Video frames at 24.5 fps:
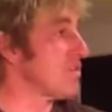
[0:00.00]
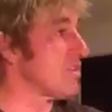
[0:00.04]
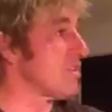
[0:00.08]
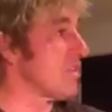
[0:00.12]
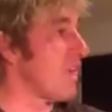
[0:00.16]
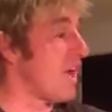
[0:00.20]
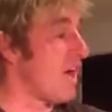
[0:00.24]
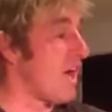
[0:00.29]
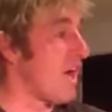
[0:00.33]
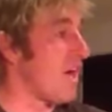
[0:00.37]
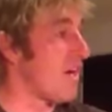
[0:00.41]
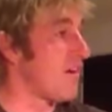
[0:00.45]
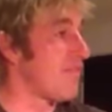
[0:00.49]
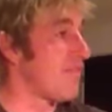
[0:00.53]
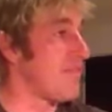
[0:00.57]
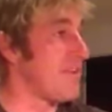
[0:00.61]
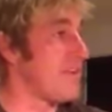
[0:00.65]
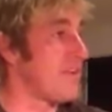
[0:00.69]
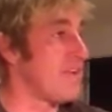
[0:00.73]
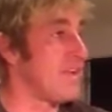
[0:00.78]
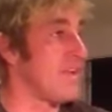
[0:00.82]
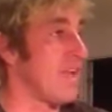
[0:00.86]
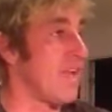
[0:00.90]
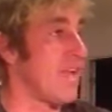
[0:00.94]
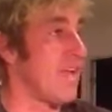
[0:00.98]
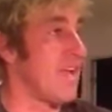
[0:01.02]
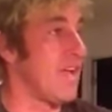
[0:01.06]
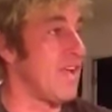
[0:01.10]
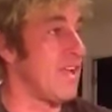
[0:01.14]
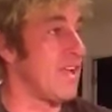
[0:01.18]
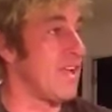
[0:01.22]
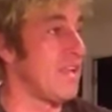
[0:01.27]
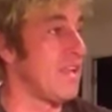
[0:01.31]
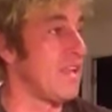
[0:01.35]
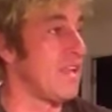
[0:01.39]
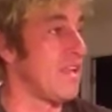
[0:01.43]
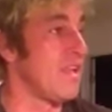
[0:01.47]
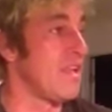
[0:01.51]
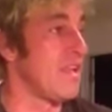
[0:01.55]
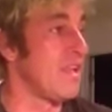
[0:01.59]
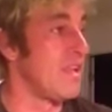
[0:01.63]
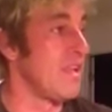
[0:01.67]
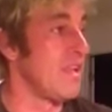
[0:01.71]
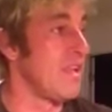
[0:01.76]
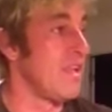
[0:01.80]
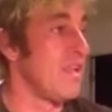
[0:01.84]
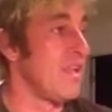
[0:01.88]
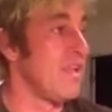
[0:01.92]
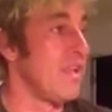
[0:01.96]
love and
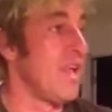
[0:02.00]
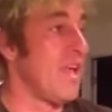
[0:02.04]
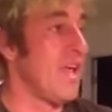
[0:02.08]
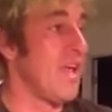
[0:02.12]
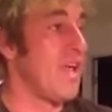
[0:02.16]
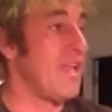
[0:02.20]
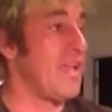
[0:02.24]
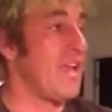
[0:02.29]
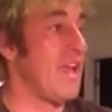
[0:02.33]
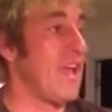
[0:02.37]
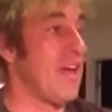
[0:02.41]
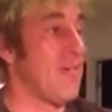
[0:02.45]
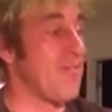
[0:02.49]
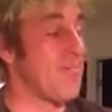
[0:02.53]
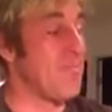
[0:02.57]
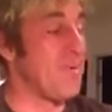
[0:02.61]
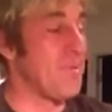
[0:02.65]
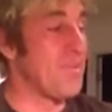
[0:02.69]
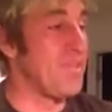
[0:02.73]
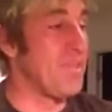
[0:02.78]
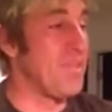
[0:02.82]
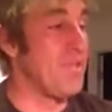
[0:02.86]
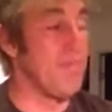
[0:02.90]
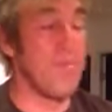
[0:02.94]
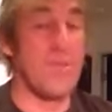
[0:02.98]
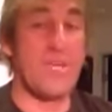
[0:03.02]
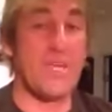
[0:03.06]
empathy,